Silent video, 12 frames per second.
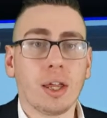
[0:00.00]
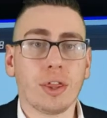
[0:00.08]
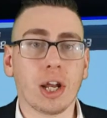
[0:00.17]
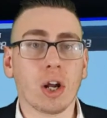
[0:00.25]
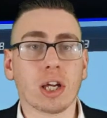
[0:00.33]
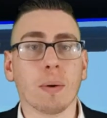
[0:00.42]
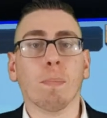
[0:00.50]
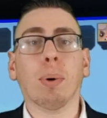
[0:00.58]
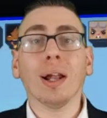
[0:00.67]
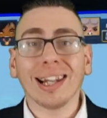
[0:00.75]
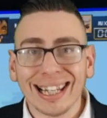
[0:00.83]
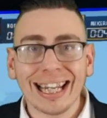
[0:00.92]
then I
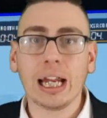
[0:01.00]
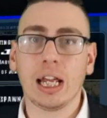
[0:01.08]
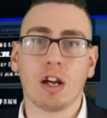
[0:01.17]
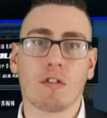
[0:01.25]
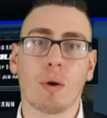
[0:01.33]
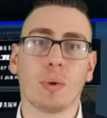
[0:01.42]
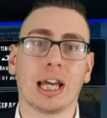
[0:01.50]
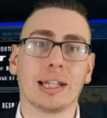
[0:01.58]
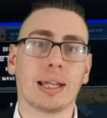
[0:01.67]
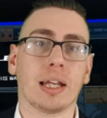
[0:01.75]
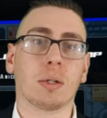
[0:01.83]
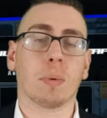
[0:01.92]
completely agree with
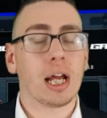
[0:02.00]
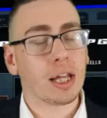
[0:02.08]
that sentiment.